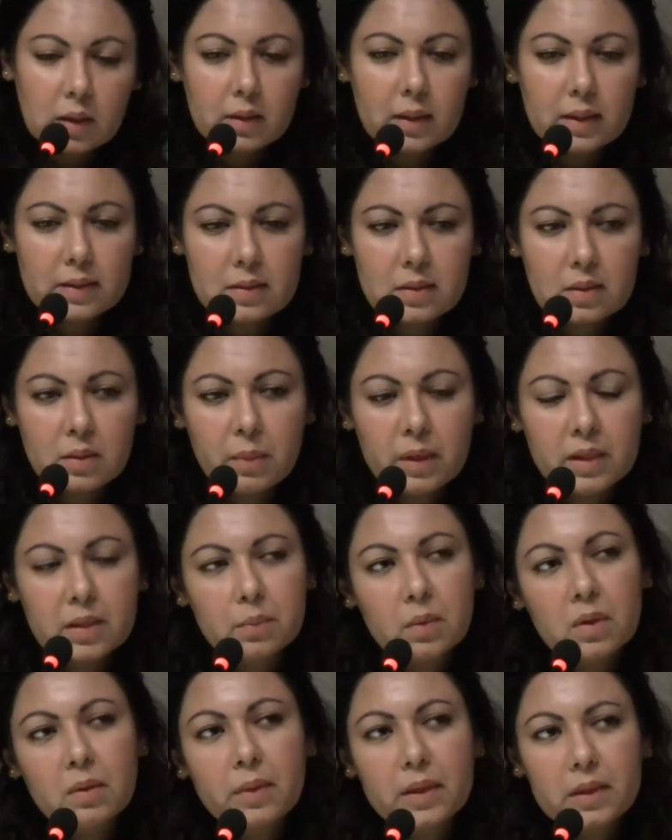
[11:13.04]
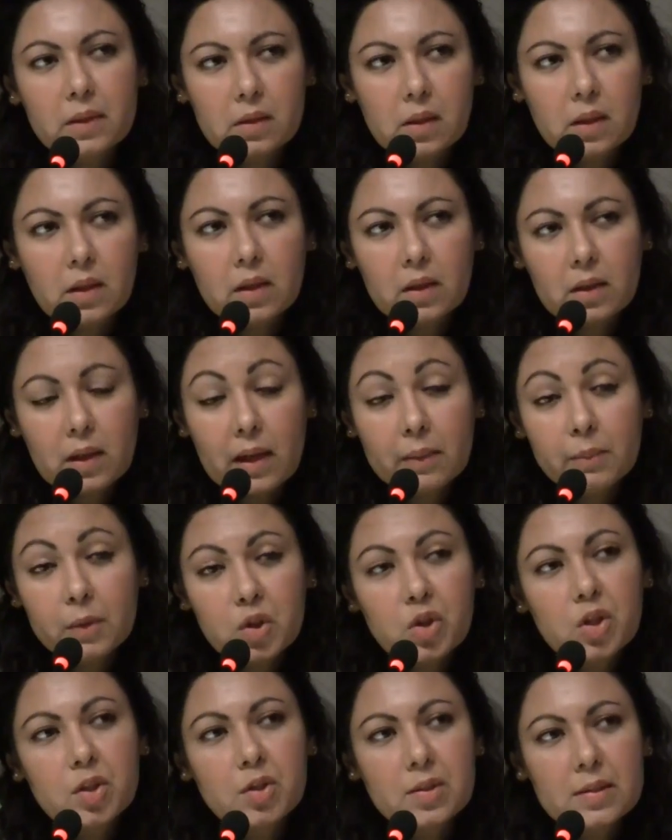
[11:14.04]
that's debatable, but uh,
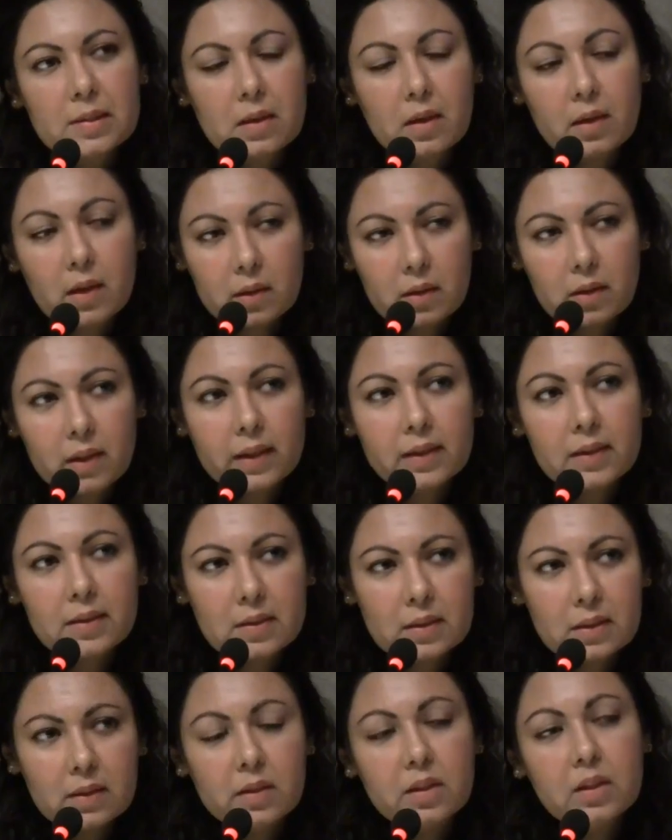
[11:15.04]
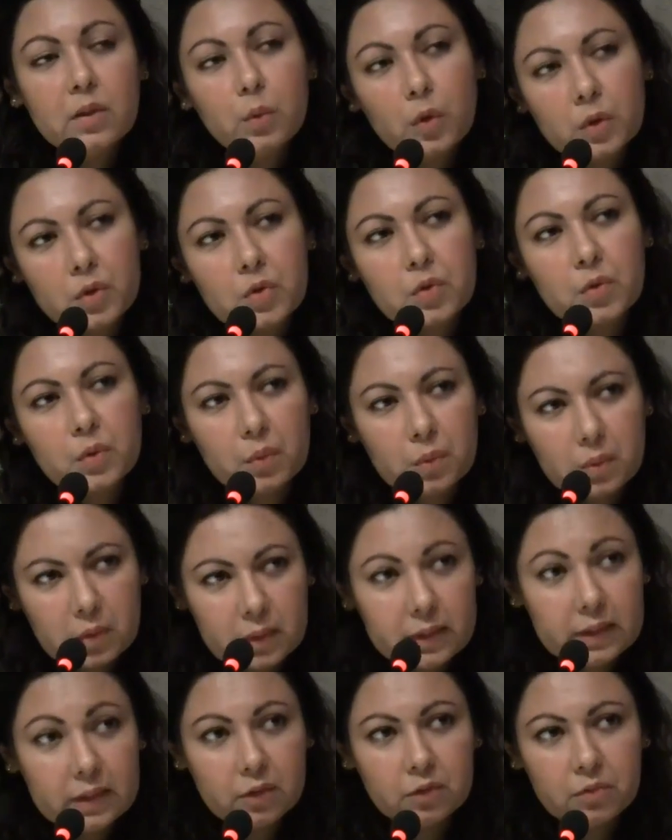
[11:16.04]
climate change is another legacy that he wants to
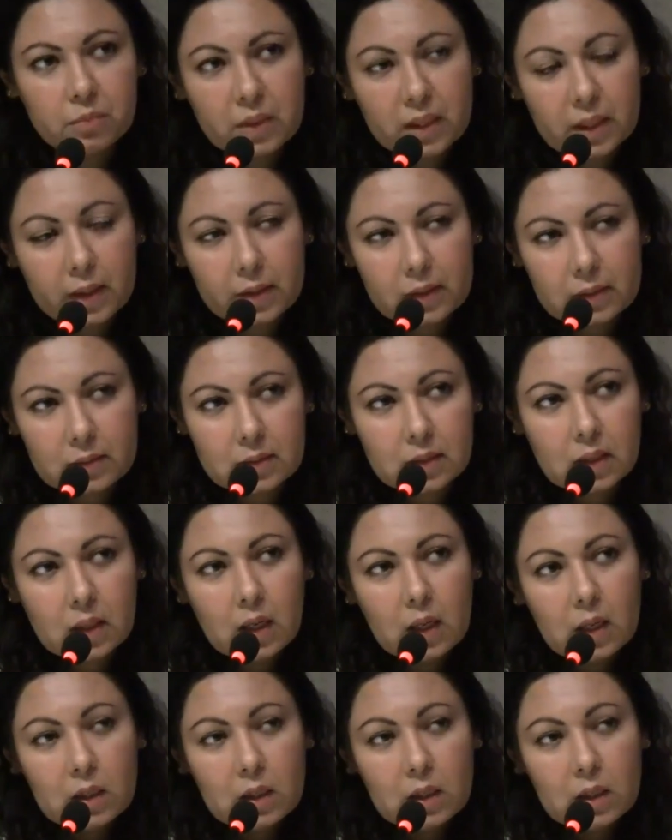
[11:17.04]
leave behind.